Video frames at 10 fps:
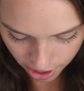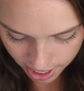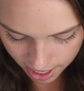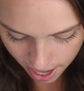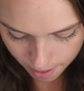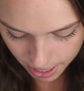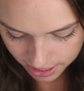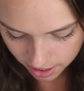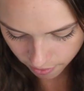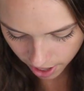thirty-nine,
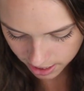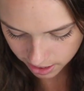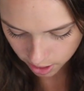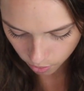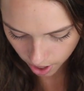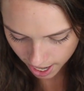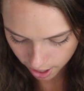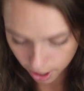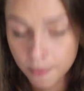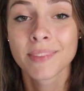best advice as a
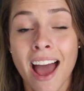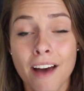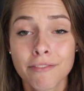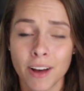rider. Have